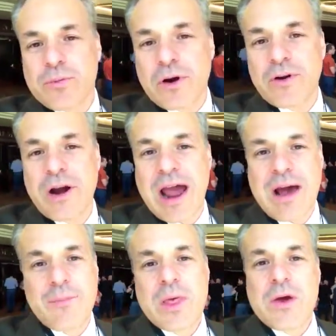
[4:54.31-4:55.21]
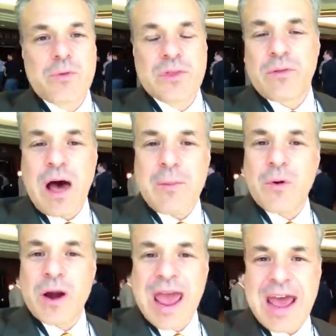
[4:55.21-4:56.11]
program with a lot
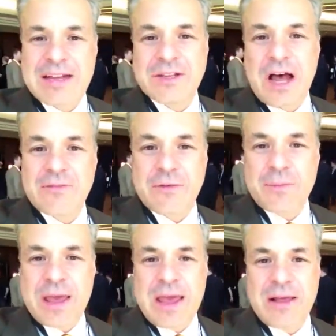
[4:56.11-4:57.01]
more hands-on from me,